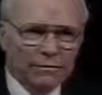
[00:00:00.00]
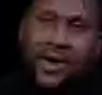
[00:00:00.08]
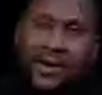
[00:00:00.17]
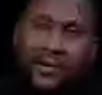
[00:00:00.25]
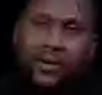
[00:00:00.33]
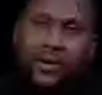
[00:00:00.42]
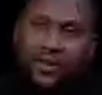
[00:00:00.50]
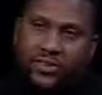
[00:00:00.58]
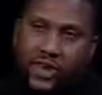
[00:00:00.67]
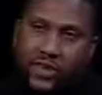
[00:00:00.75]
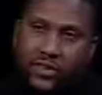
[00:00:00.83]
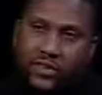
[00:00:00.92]
live in Los
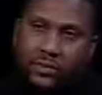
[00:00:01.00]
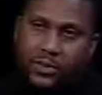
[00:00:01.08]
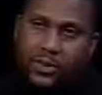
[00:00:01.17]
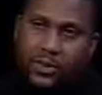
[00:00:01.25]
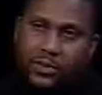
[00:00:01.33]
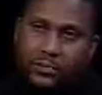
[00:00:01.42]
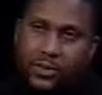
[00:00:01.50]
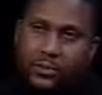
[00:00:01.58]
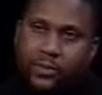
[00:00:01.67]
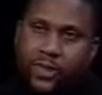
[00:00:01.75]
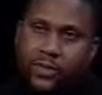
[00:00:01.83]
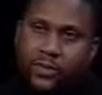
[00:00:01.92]
Angeles, but it, it,
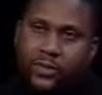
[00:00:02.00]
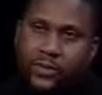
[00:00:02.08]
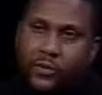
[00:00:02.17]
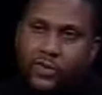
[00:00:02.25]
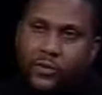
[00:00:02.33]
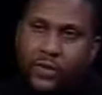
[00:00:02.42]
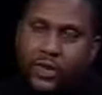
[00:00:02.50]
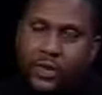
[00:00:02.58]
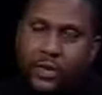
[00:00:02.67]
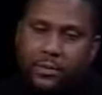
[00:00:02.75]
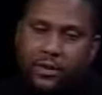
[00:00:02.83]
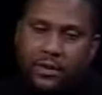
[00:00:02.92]
people get confused by
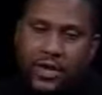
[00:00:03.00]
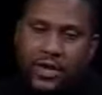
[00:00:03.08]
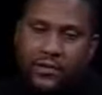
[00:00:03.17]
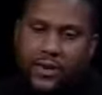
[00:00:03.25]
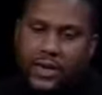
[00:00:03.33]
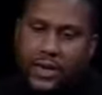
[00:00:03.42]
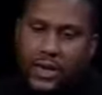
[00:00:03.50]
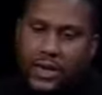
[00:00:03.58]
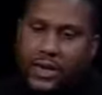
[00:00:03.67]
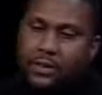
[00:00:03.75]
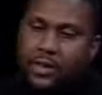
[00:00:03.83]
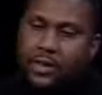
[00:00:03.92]
that because I live in
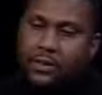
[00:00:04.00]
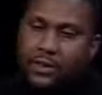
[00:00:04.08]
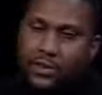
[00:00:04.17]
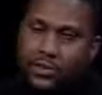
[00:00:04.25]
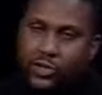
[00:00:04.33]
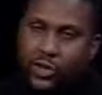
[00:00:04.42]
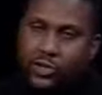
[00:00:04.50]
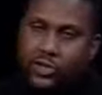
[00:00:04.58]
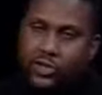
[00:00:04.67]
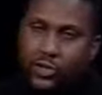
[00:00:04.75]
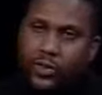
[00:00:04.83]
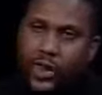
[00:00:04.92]
L.A. But as you know, the
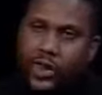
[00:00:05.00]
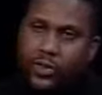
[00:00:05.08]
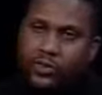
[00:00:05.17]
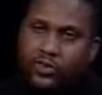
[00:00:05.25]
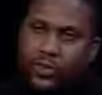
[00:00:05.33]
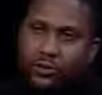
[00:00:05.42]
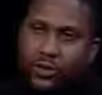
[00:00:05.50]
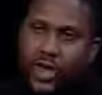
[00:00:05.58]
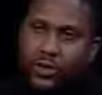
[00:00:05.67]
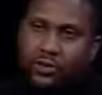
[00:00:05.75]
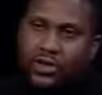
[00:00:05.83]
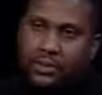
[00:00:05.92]
show that I host on
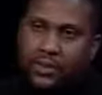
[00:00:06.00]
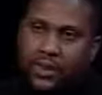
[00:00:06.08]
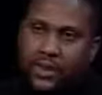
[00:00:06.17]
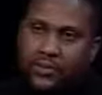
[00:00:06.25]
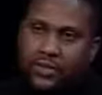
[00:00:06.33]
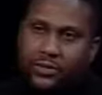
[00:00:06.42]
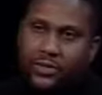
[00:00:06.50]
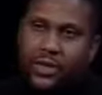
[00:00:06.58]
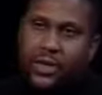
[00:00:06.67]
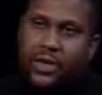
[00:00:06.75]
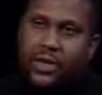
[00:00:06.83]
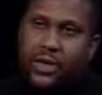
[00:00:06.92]
Black Entertainment Television
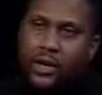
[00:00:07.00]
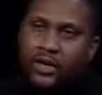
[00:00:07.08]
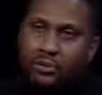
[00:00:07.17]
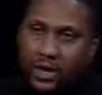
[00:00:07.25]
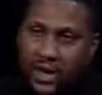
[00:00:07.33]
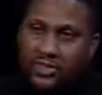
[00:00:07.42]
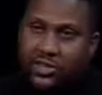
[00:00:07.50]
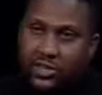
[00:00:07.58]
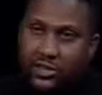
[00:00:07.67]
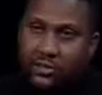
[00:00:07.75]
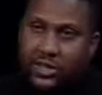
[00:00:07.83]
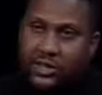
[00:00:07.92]
uh, is based
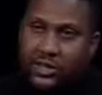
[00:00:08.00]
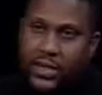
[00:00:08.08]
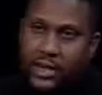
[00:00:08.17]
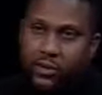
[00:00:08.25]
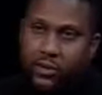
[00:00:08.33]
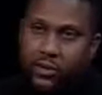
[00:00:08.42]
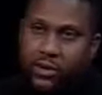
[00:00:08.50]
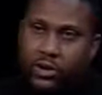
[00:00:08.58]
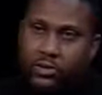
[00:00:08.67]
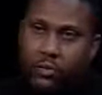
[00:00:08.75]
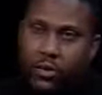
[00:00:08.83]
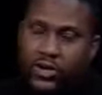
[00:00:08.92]
here, BET headquartered
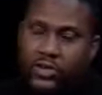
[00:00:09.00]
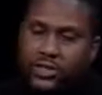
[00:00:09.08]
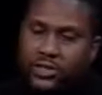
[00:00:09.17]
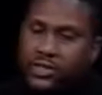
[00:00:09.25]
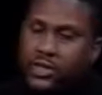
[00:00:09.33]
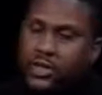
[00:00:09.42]
here in Washington.